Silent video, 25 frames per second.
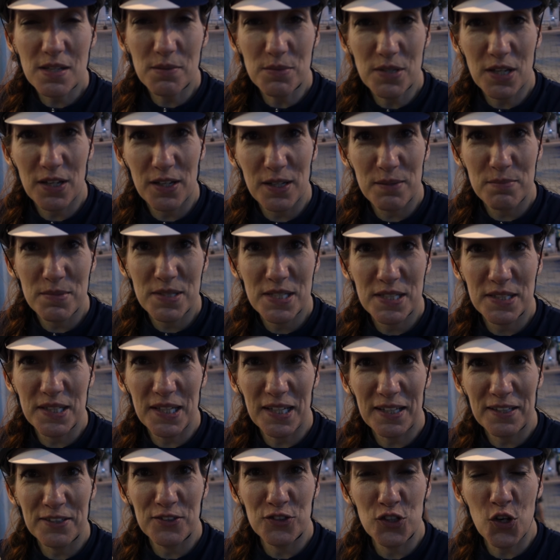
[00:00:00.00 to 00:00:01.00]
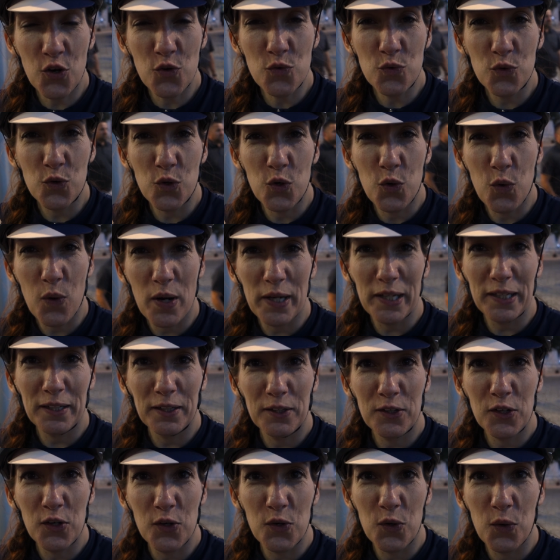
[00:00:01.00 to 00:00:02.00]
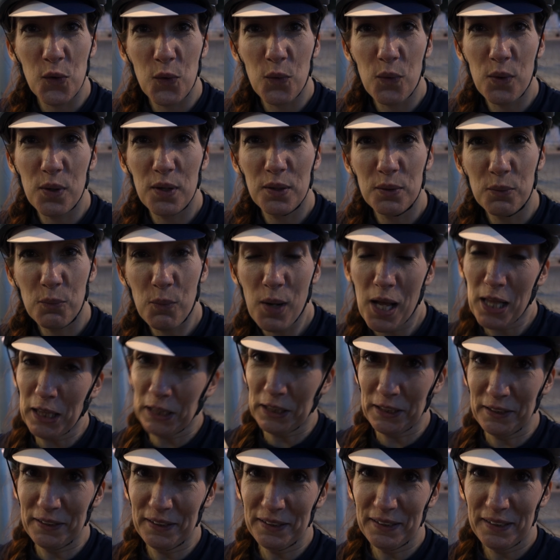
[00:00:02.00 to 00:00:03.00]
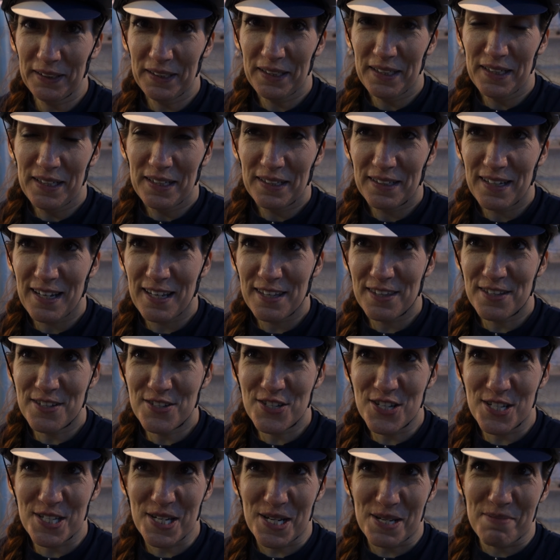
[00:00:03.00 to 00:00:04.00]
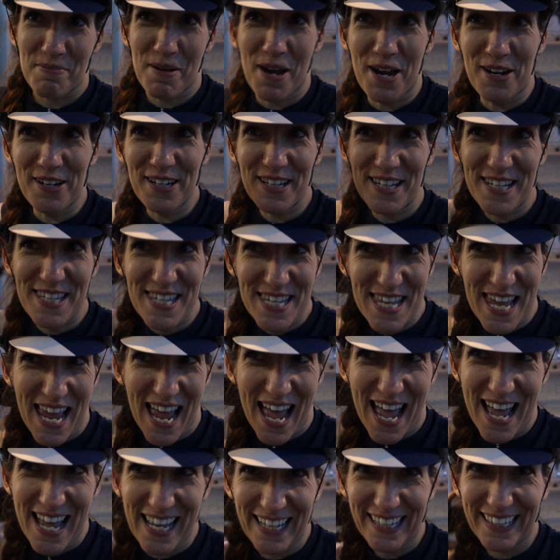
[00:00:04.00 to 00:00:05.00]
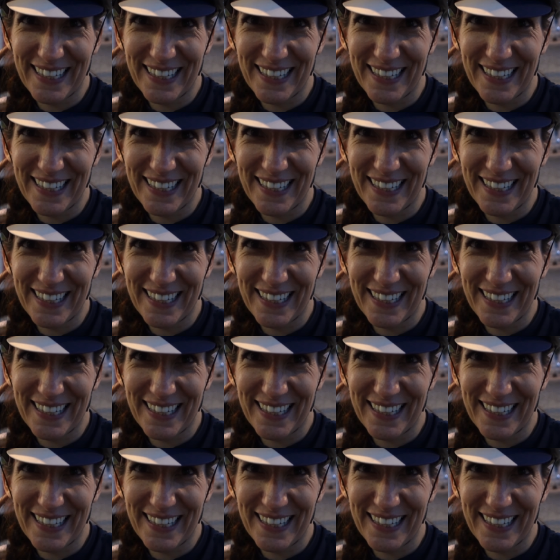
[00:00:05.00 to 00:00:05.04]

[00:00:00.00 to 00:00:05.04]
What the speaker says: sometimes things don't quite go well. Nathan's just experienced that.